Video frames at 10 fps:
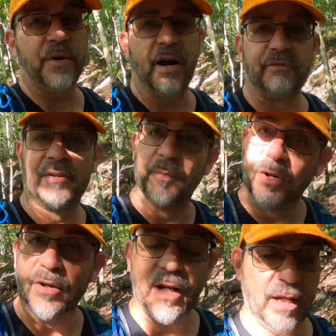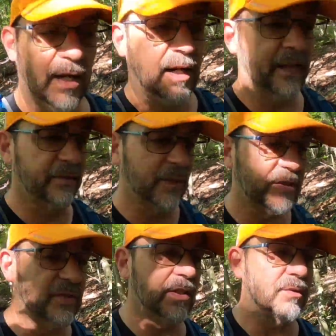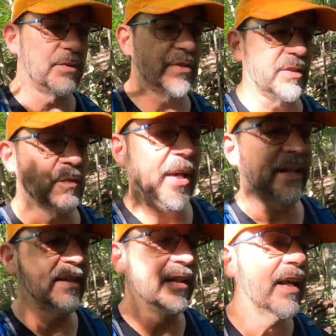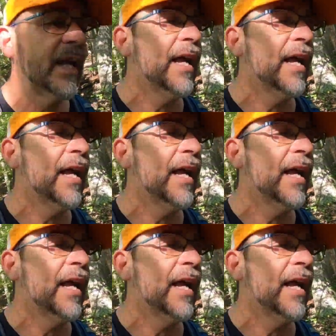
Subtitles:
profitable as much as the owners expected,